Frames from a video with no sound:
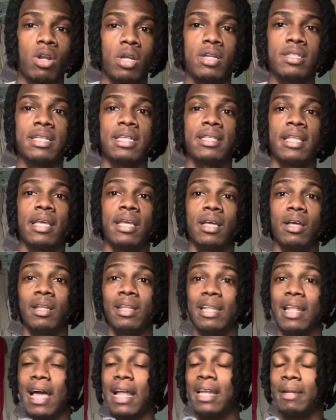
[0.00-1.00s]
Because I think
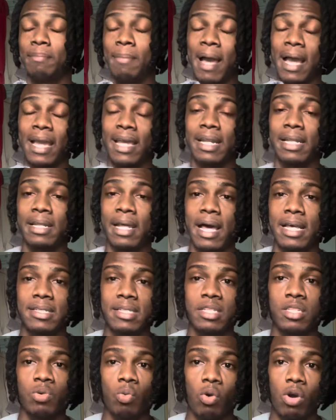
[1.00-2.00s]
at the back end of last
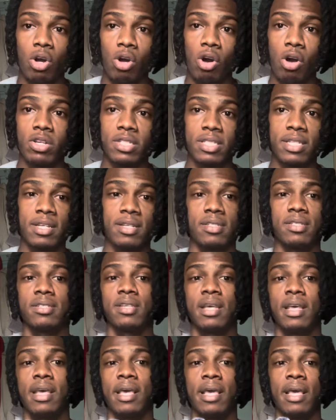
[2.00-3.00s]
season, what cost us
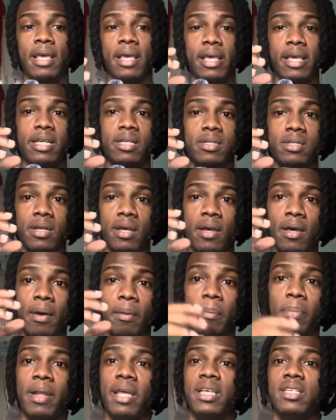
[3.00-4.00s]
is
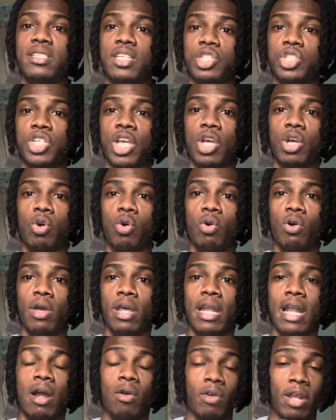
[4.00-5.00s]
playing Zinchenko
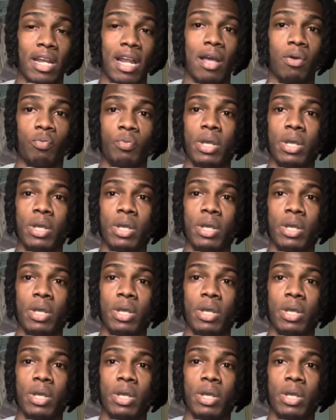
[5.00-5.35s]
in that